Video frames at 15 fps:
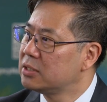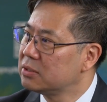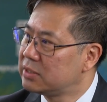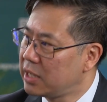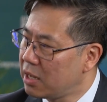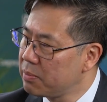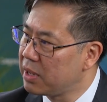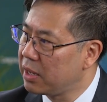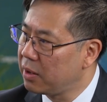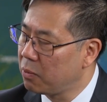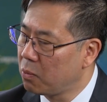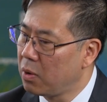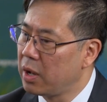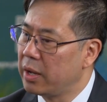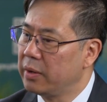So tell me,
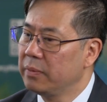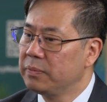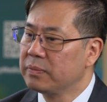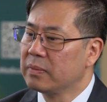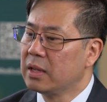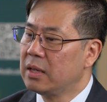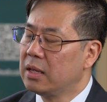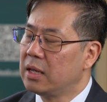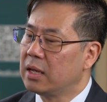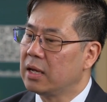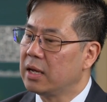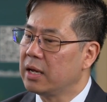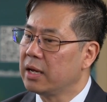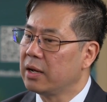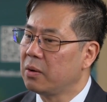one,
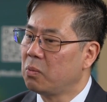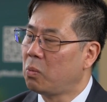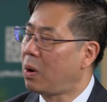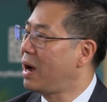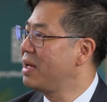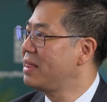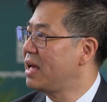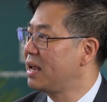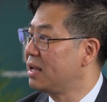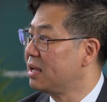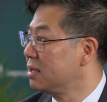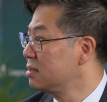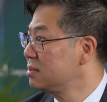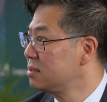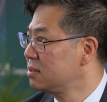why that
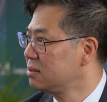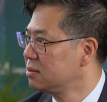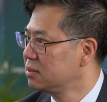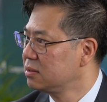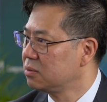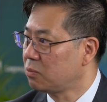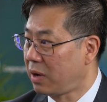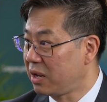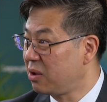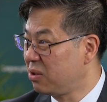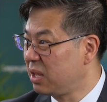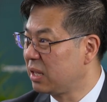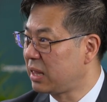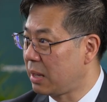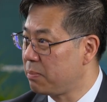is, why you
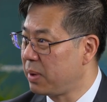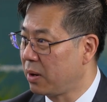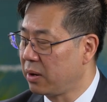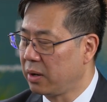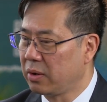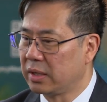think that barrier